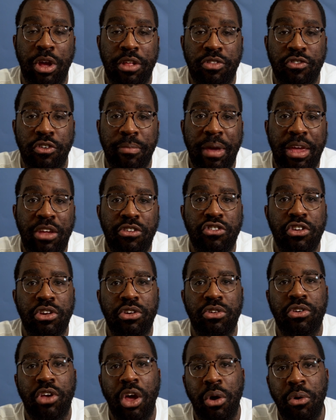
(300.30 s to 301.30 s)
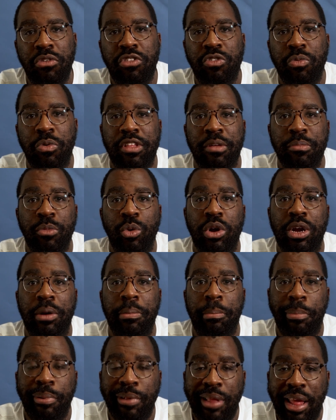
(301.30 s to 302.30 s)
transformation, Ghost was a more
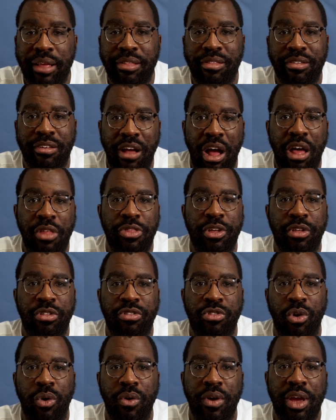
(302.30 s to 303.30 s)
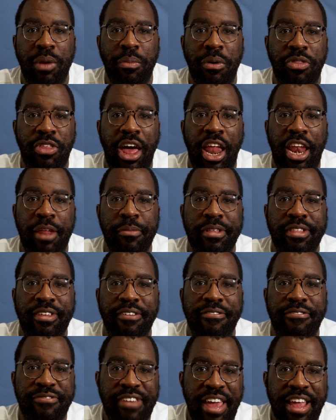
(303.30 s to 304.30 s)
complex gothic story with elements
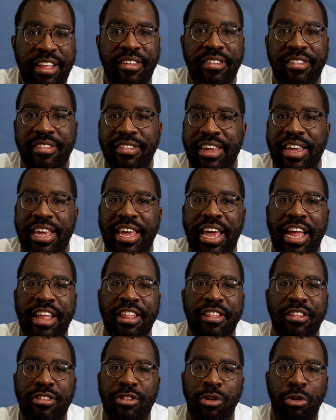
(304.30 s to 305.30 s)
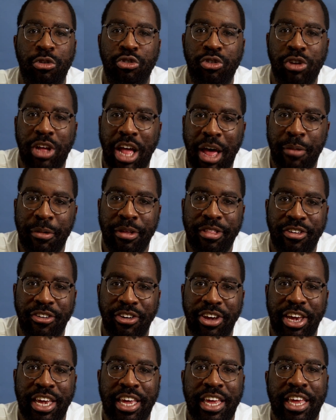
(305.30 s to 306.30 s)
of fantasy and social
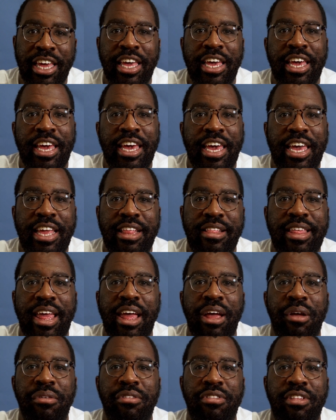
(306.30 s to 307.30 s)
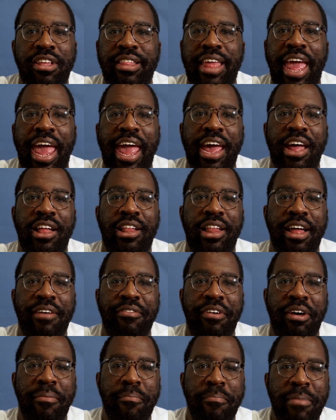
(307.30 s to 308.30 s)
commentary. It tells the tale
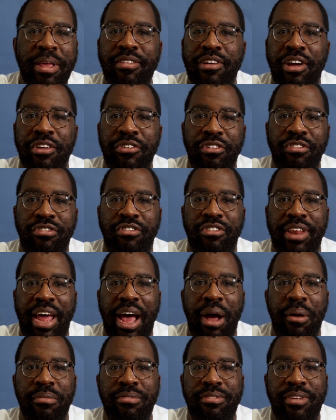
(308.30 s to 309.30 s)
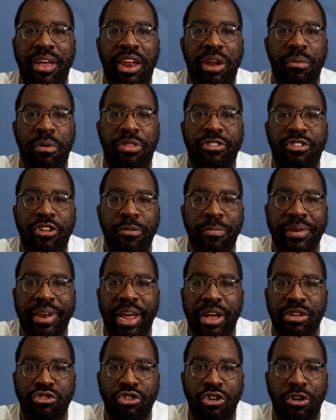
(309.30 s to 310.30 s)
of a misunderstood outsider with
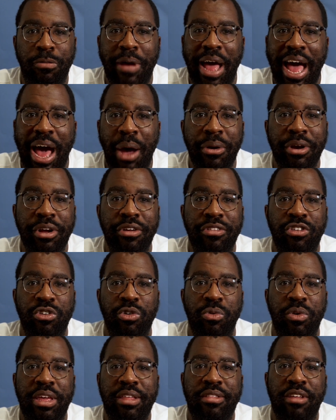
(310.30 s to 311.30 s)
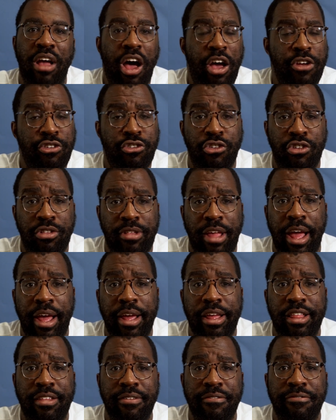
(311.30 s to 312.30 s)
supernatural powers who is
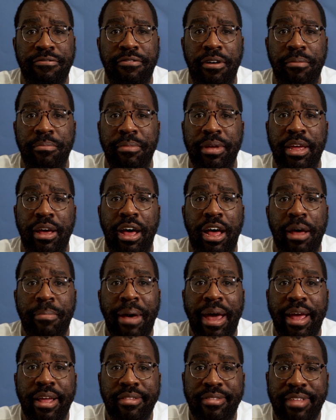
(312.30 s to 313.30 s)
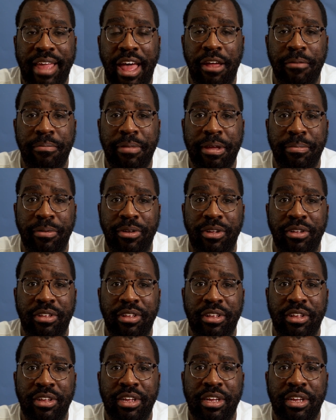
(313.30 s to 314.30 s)
ostracized from by its town people.